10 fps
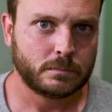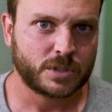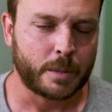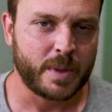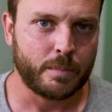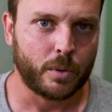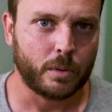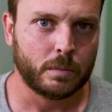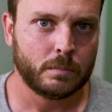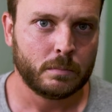some
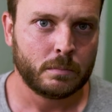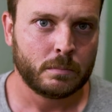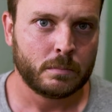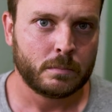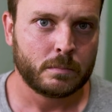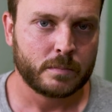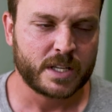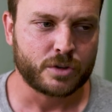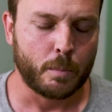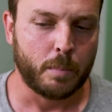people
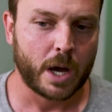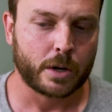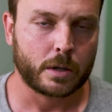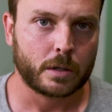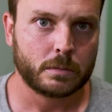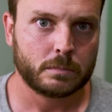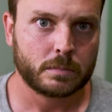get so butthurt